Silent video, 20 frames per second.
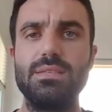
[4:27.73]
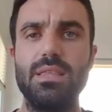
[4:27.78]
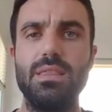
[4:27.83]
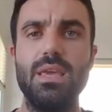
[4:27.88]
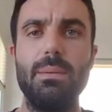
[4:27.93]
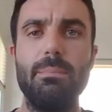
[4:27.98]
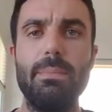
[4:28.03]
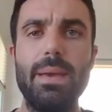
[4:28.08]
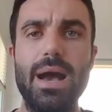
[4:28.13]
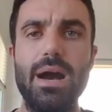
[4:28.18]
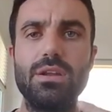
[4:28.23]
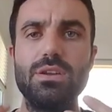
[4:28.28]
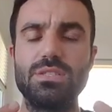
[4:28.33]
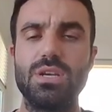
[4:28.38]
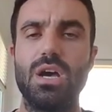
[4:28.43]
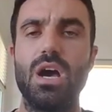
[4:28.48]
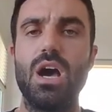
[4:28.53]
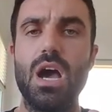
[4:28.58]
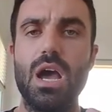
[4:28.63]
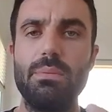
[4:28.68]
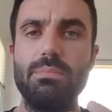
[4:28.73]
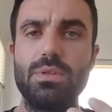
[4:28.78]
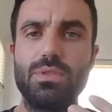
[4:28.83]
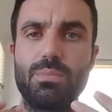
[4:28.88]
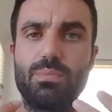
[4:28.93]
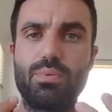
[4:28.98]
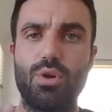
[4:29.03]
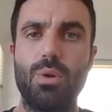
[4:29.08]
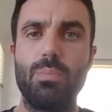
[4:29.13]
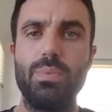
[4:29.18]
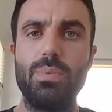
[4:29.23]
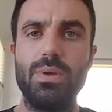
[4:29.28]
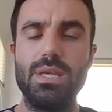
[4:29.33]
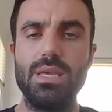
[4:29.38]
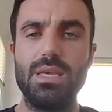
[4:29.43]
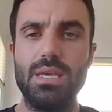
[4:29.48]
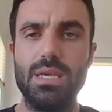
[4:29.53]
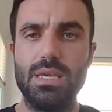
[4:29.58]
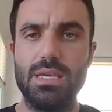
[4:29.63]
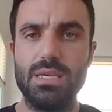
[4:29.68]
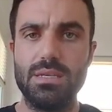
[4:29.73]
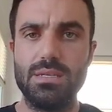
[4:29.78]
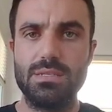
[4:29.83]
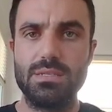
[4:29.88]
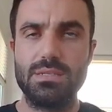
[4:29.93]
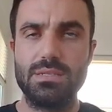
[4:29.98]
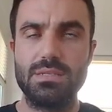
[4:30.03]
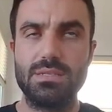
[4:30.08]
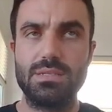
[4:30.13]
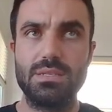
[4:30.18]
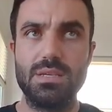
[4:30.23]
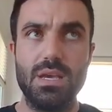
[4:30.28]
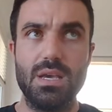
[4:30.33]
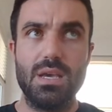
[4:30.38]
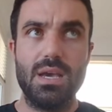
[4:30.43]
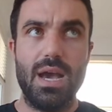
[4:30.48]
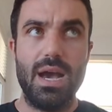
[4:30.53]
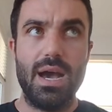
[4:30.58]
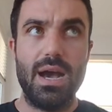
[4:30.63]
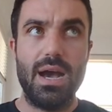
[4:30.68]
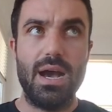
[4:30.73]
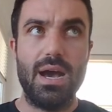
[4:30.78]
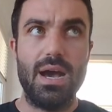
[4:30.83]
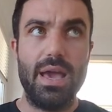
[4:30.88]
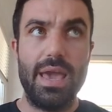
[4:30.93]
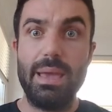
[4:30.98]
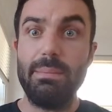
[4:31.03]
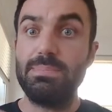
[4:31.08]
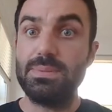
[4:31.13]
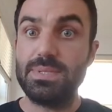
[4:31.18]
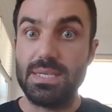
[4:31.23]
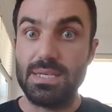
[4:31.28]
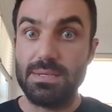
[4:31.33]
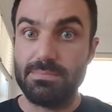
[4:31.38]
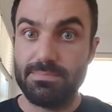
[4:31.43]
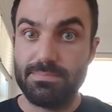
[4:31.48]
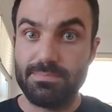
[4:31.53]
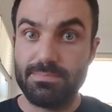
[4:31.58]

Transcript: the amount of time that the property is empty.